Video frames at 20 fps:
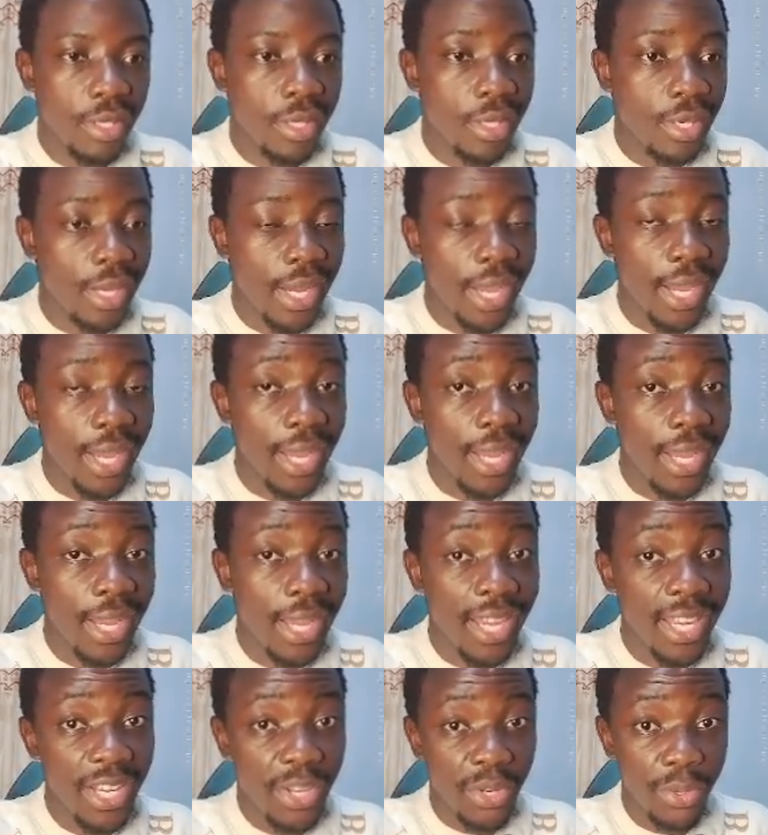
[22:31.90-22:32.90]

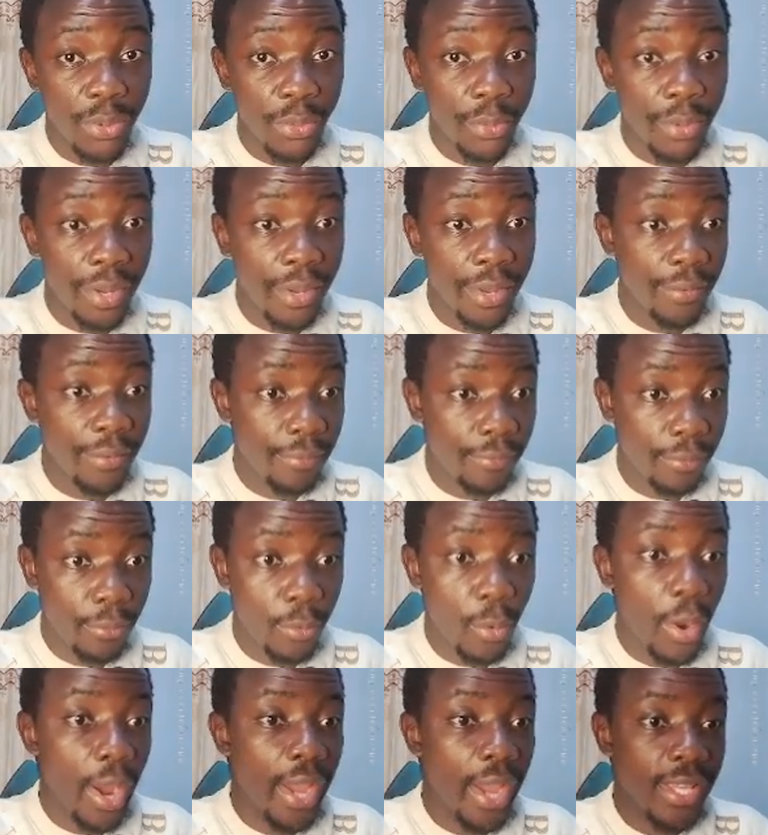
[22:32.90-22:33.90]
ain't no way y
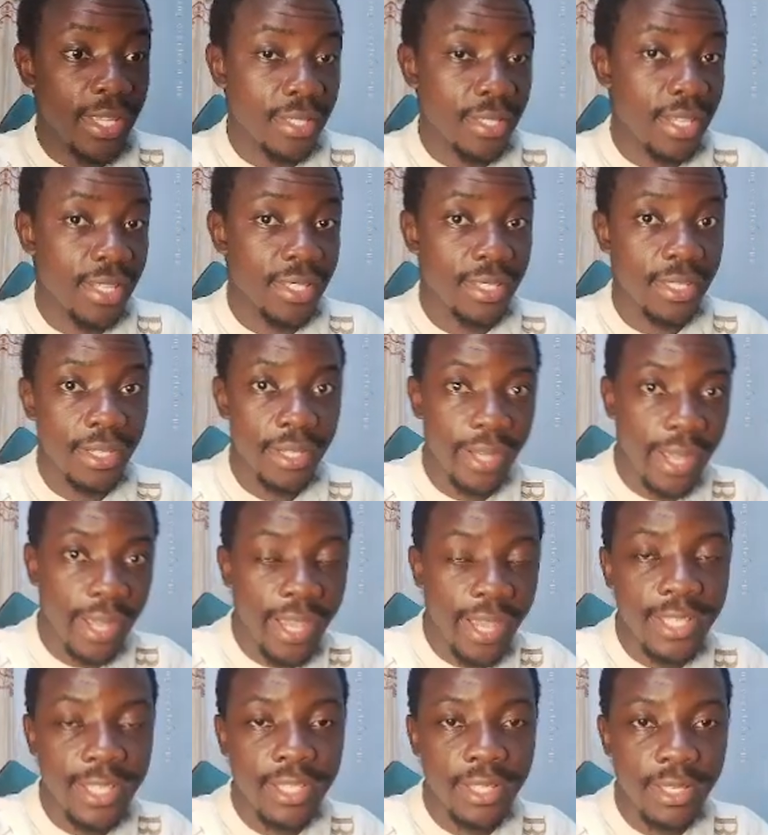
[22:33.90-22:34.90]
is less than x,
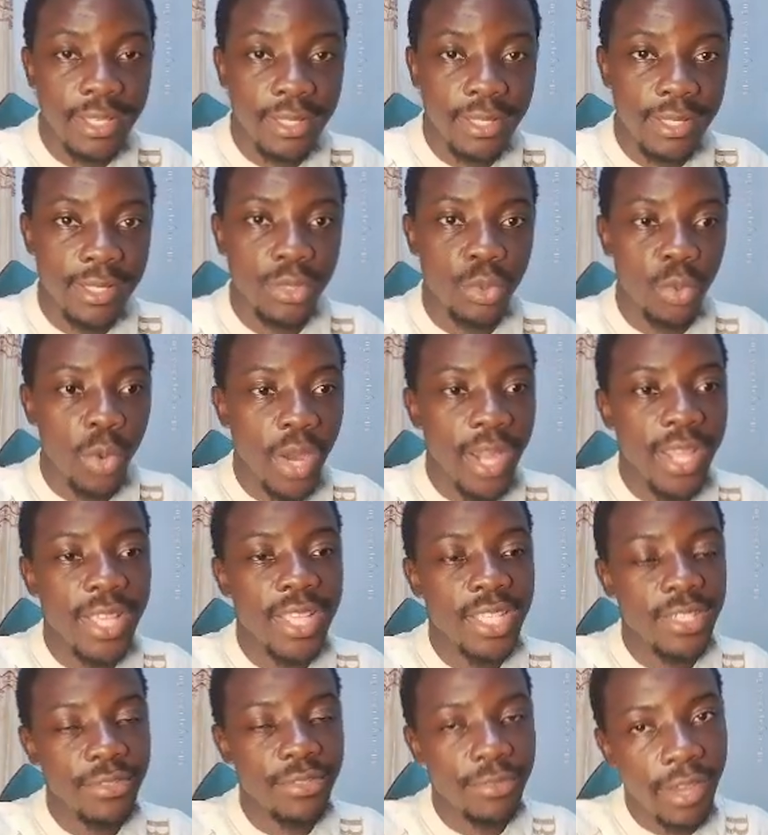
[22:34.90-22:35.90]
since y is
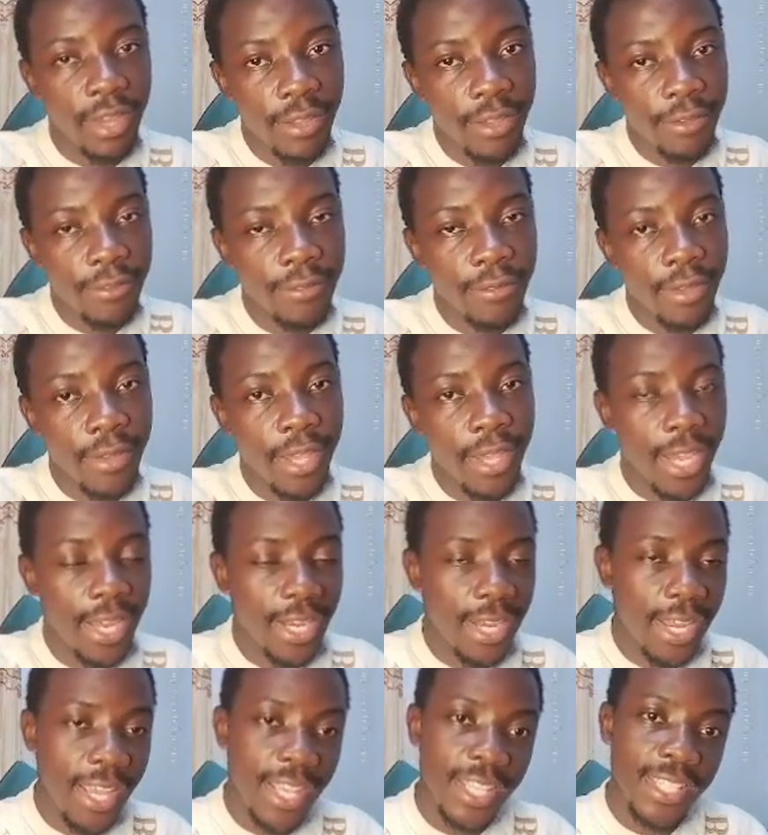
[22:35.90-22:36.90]
5 and
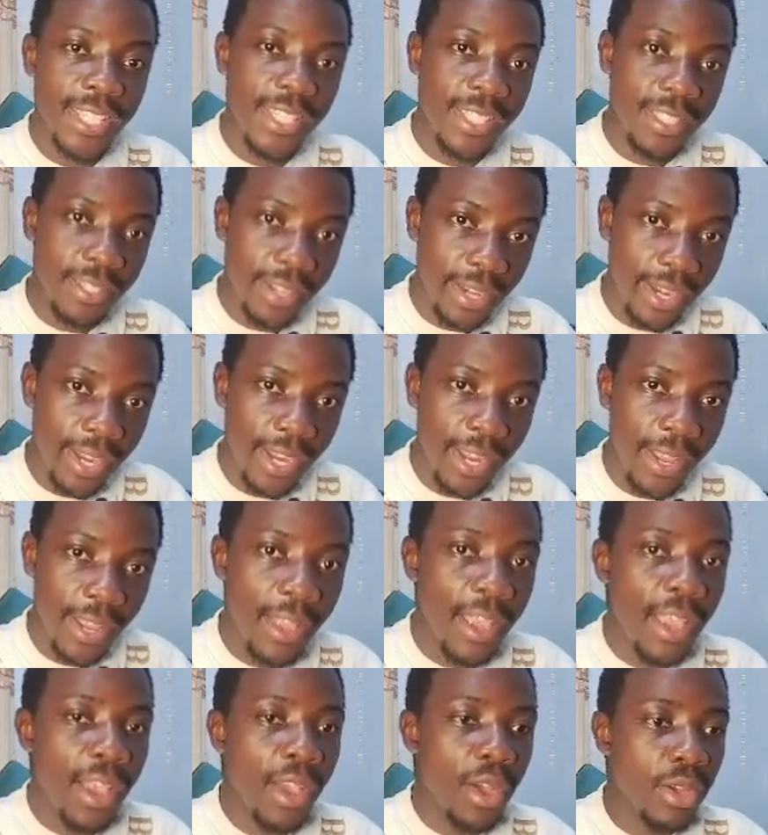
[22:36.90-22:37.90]
x is 3.
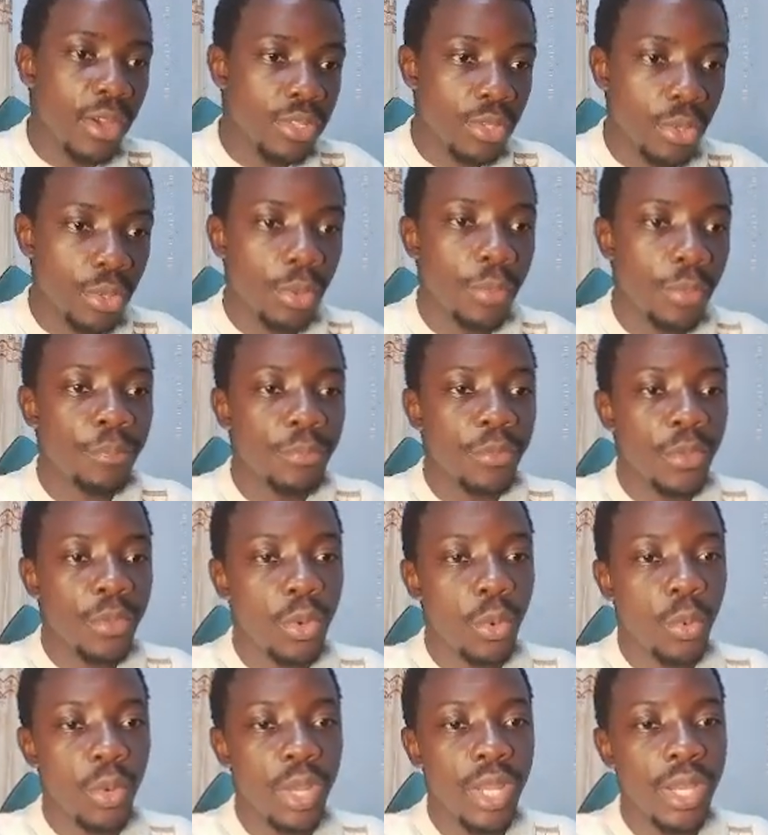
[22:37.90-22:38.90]
So
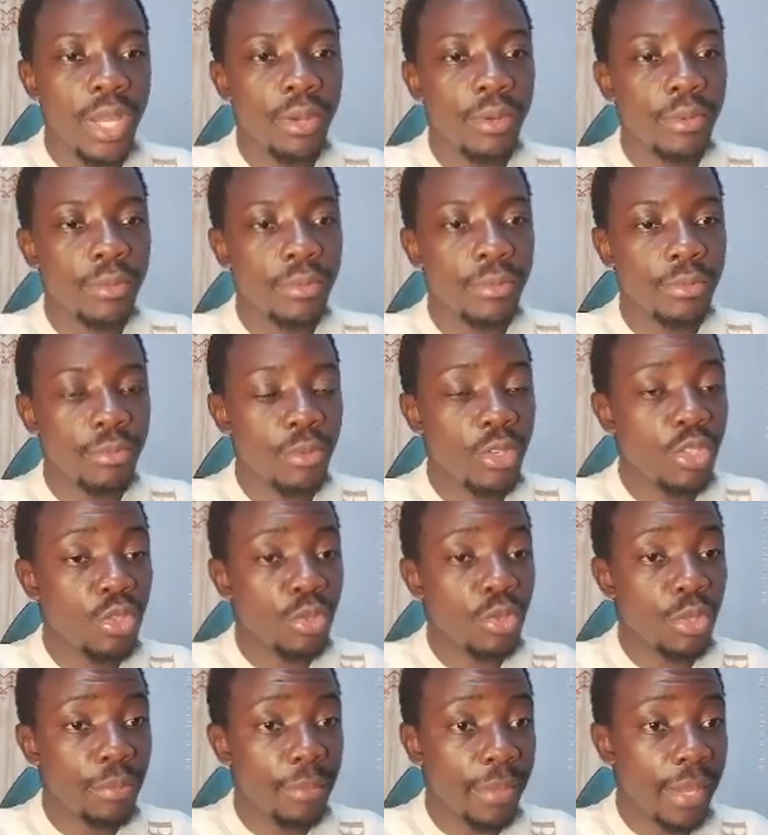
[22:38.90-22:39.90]
which will
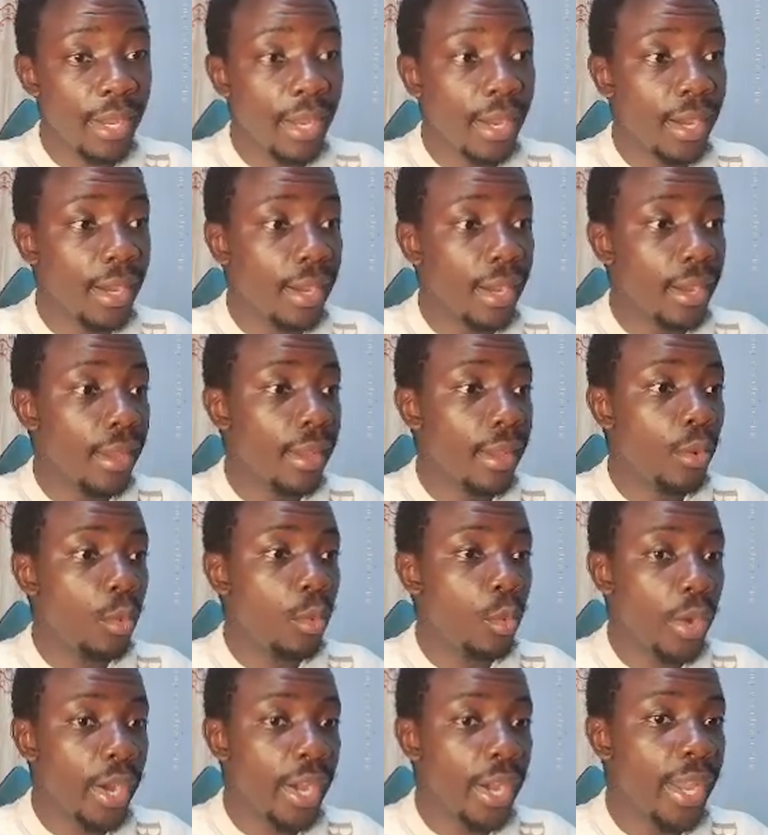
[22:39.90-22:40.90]
make
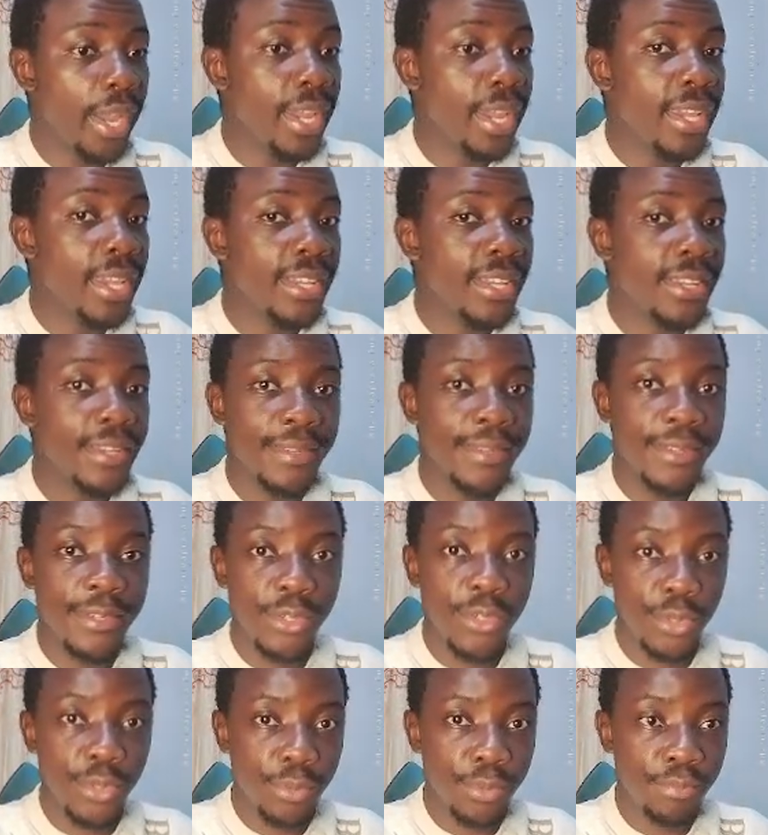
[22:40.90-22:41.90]
y
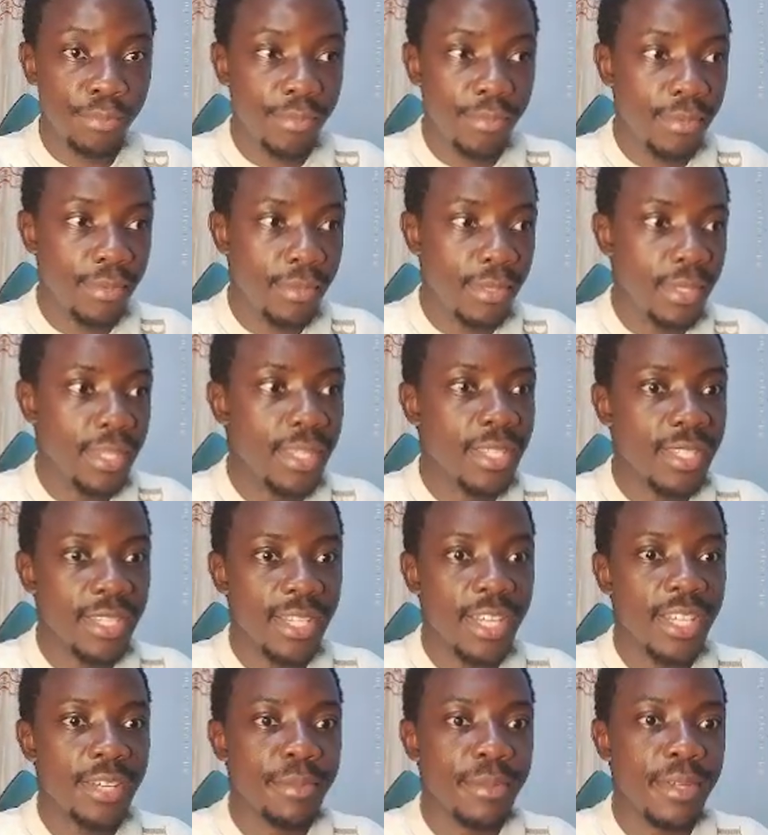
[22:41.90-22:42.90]
to this
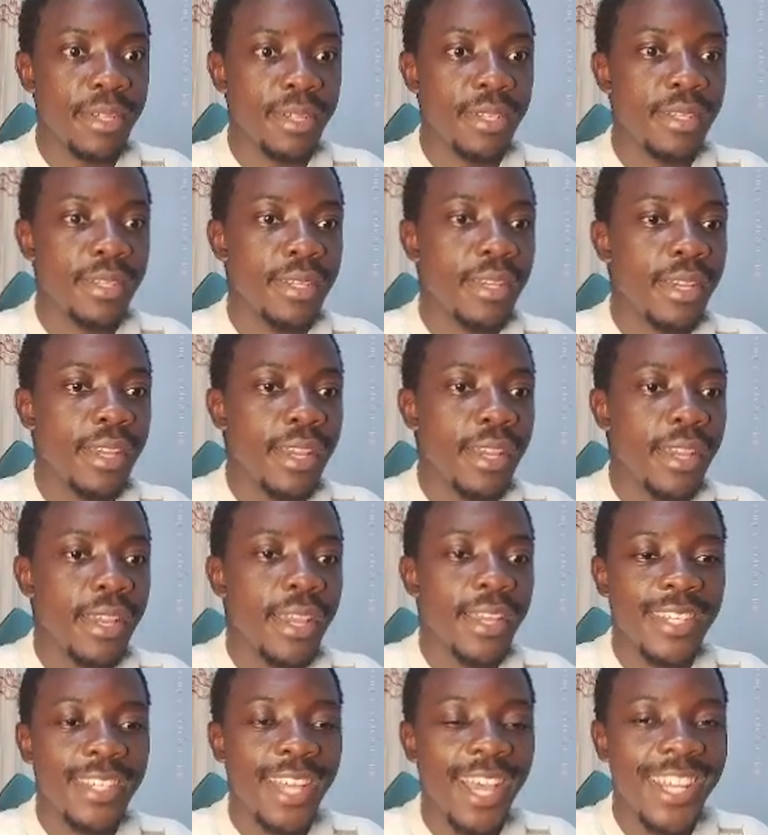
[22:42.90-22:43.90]
statement
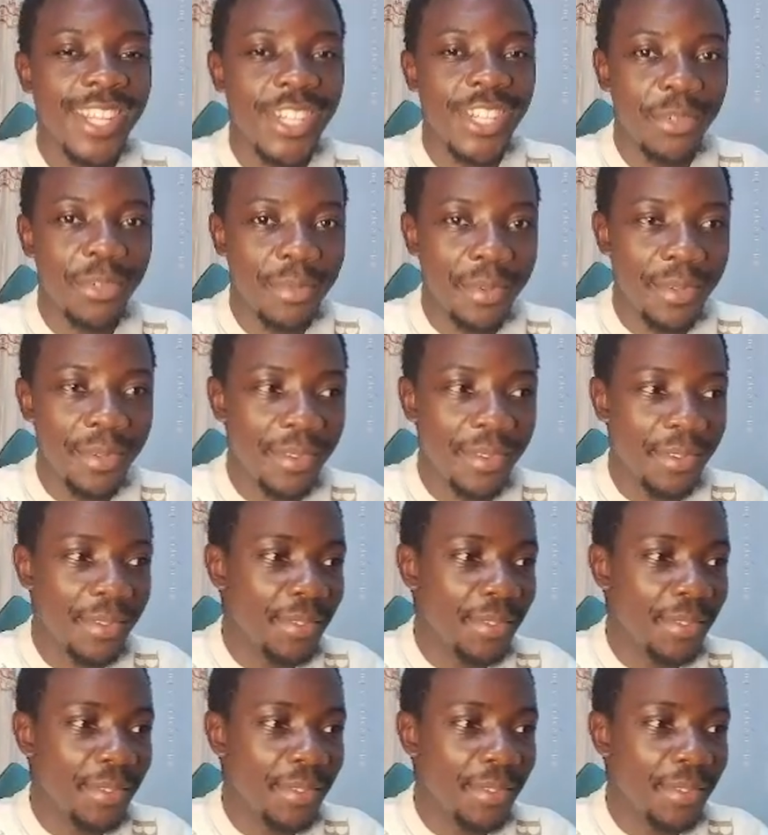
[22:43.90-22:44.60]
entirely to be